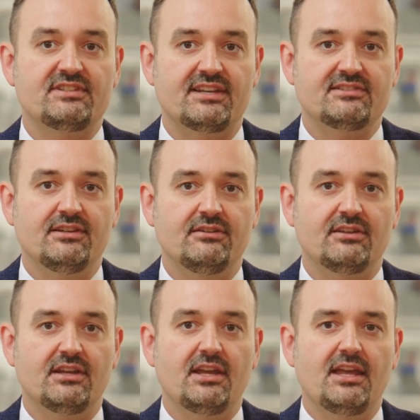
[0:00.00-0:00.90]
testing
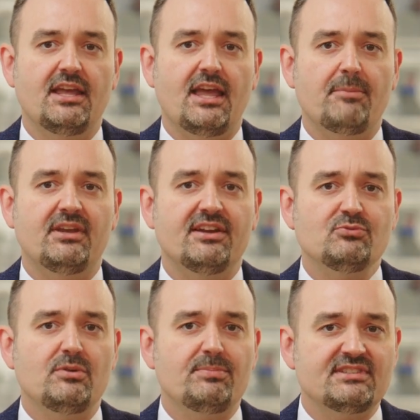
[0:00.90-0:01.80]
and because
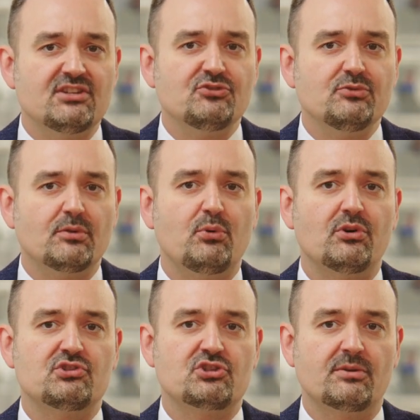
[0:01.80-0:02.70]
we potentially
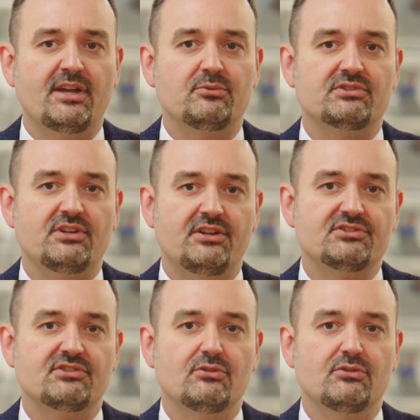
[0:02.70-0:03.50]
report germline results,